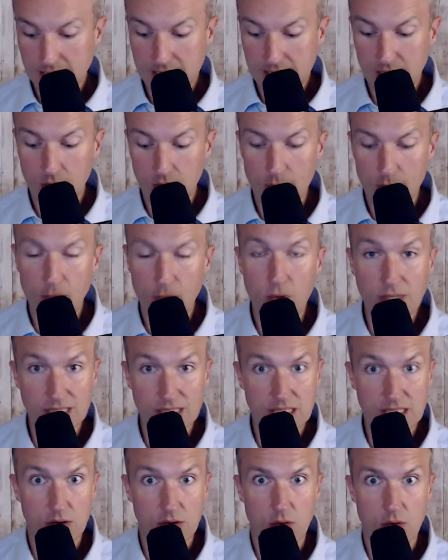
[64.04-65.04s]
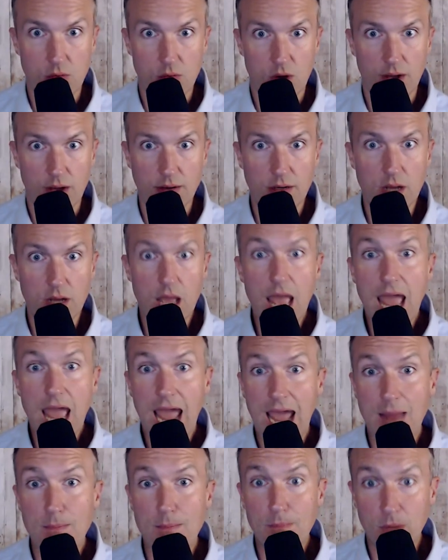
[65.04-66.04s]
0.01
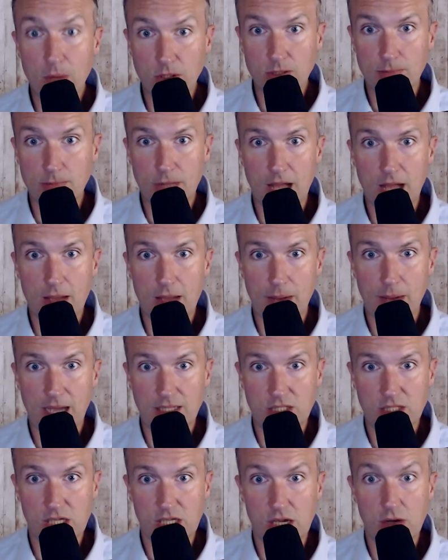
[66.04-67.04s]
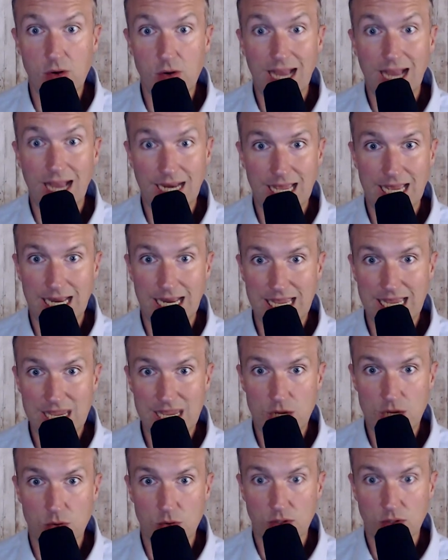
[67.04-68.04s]
and multiply it by 2 and hit
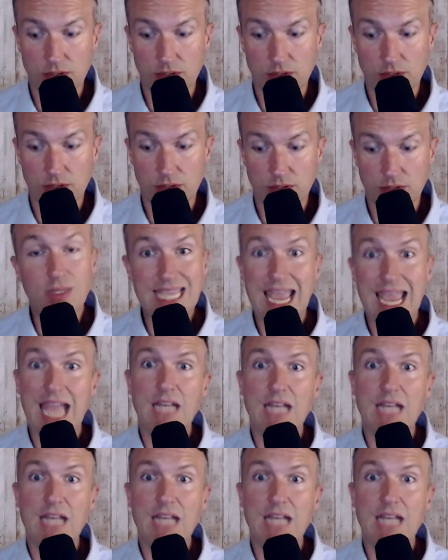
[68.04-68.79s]
equals. So at the